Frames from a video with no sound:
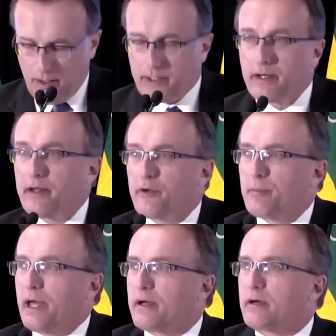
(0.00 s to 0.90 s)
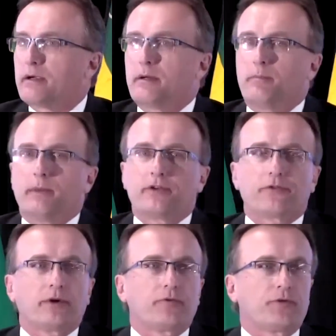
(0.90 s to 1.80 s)
On another matter,
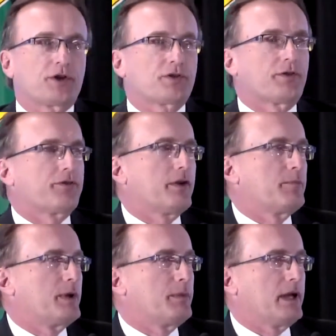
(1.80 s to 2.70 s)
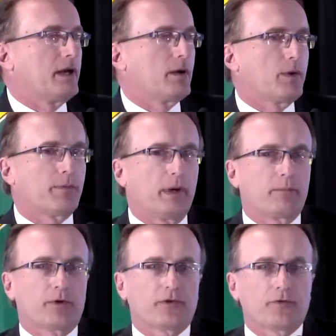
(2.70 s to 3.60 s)
ministry officials have been meeting with
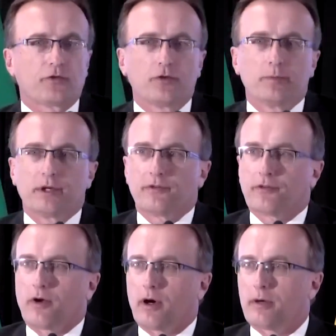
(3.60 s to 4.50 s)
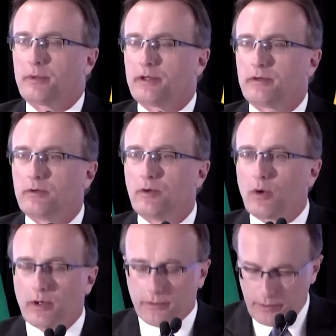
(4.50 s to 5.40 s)
members of SUMA and SARM in the New
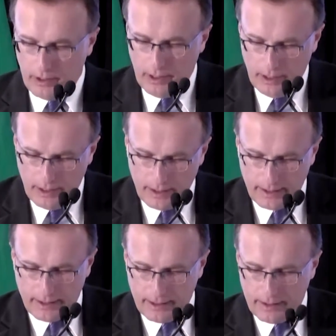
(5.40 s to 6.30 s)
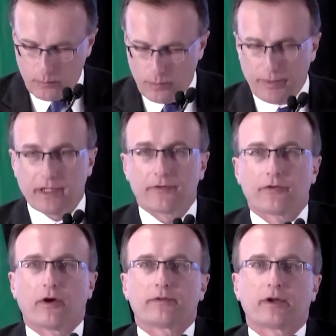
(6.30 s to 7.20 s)
North. We'll be
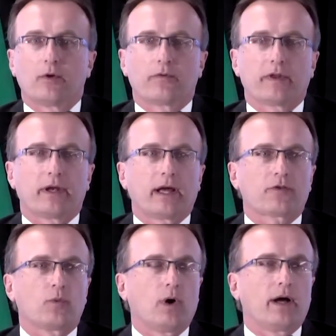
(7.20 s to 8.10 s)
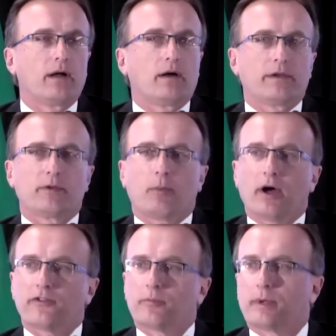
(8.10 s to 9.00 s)
consulting over the next while on the
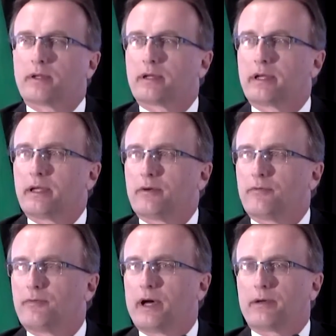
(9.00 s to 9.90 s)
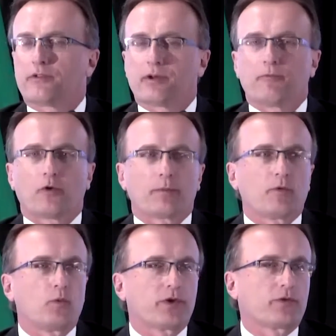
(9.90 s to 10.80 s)
possibility of some form
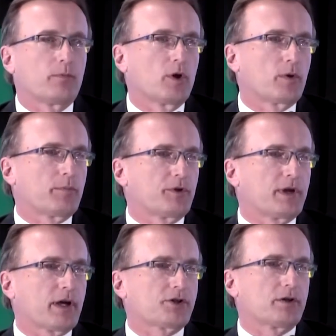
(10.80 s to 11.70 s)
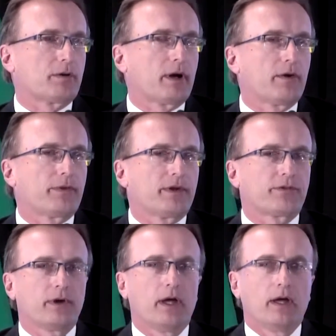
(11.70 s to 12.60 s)
of whistleblower protection around
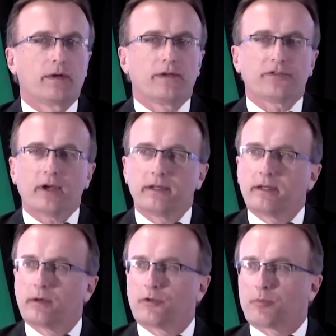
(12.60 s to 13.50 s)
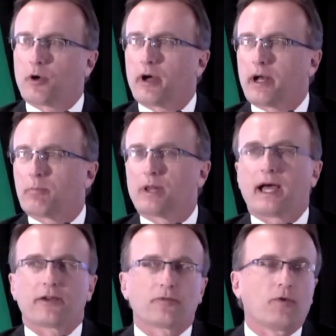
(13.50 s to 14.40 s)
this. This idea was brought up
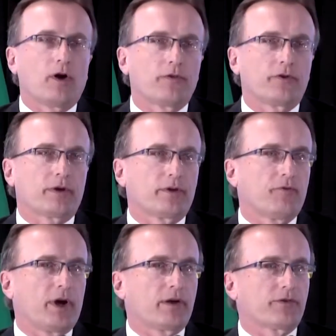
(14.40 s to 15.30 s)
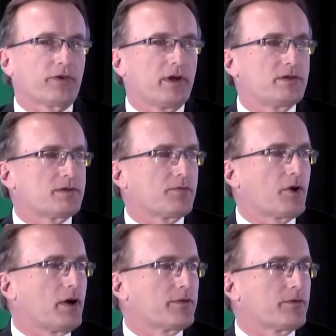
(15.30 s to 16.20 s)
last fall during the final stages
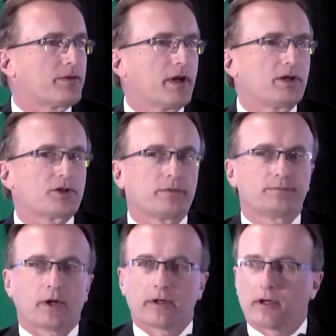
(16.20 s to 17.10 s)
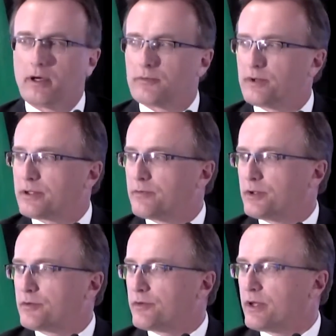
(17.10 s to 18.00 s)
of consultation on the conflict of
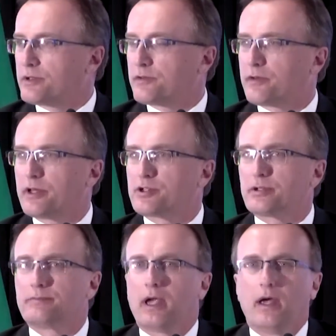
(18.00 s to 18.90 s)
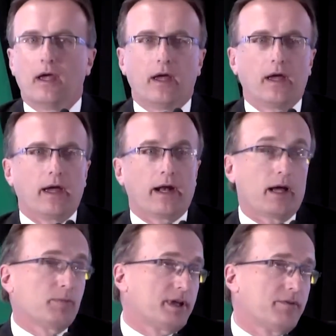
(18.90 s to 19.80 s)
interest legislation.
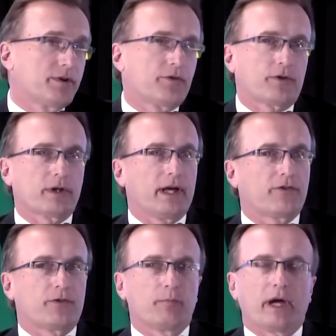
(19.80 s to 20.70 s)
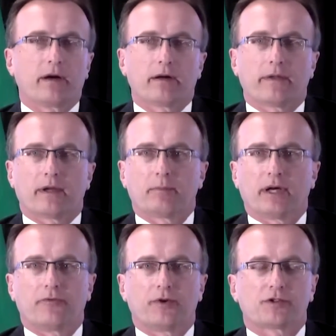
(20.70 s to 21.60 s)
And I believe it certainly has some merit. I think
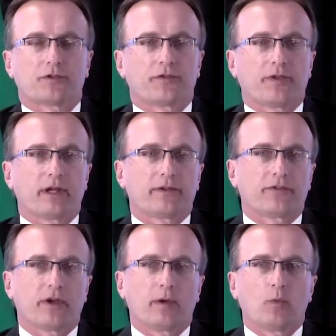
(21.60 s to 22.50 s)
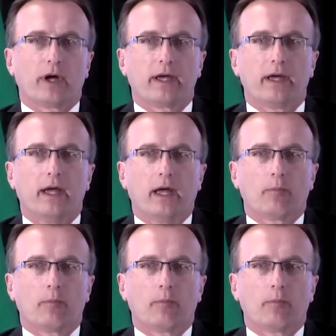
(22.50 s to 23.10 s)
my officials think the same way.